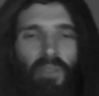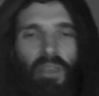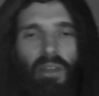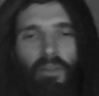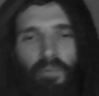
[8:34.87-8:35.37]

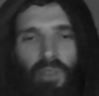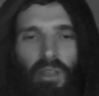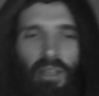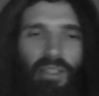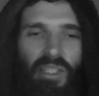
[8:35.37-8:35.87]
you know,
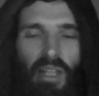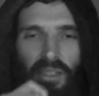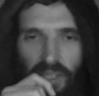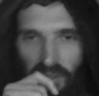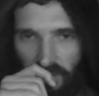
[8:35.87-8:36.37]

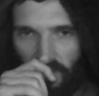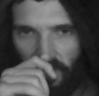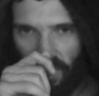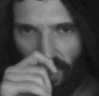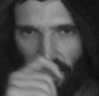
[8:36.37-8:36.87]
incentive
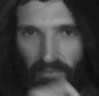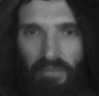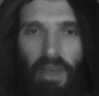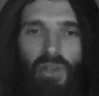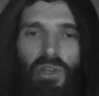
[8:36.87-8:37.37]

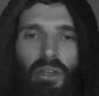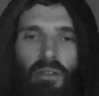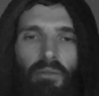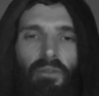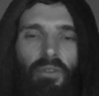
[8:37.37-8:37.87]

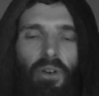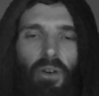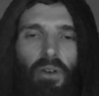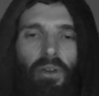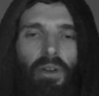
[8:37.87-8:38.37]
measure
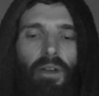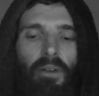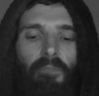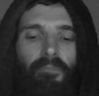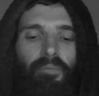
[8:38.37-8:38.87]
for
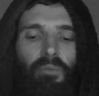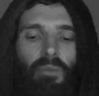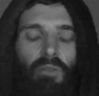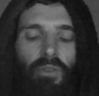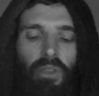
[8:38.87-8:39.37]

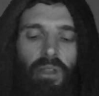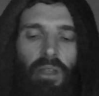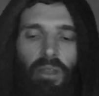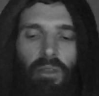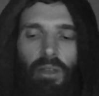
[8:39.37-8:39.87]

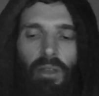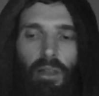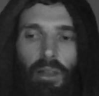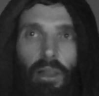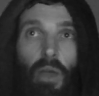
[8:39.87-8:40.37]

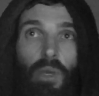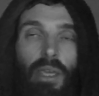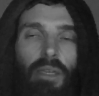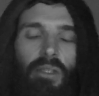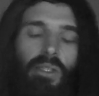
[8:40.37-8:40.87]
the
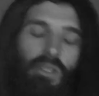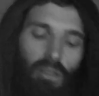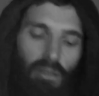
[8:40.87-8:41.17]
loanees,